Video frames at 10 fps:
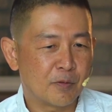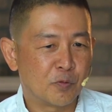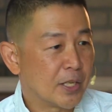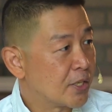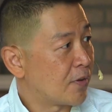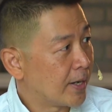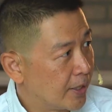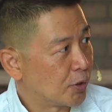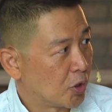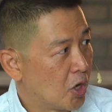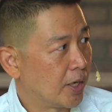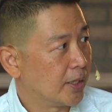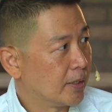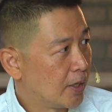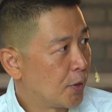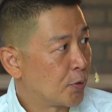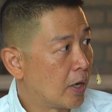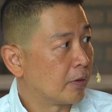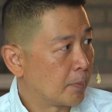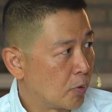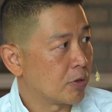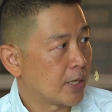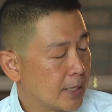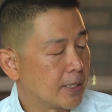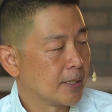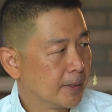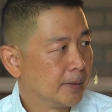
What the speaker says: fully surrendered to God throughout the process.